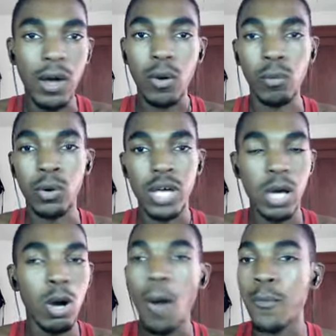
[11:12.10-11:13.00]
off auto roll.
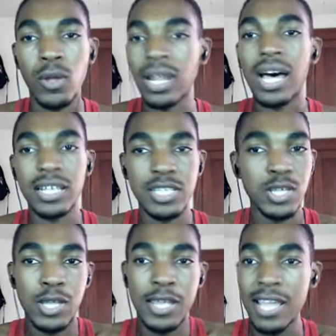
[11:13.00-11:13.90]
It'll help you a lot.
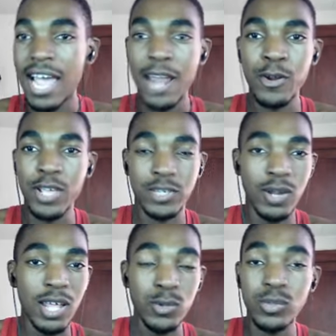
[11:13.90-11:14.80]
I know you guys
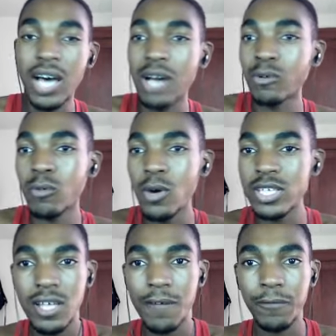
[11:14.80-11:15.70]
wanna do the auto roll
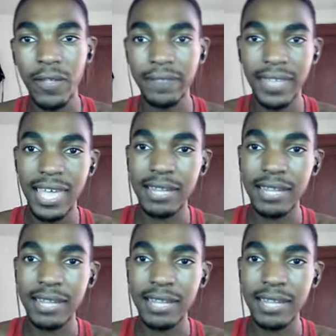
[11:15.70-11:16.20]
and stuff like that,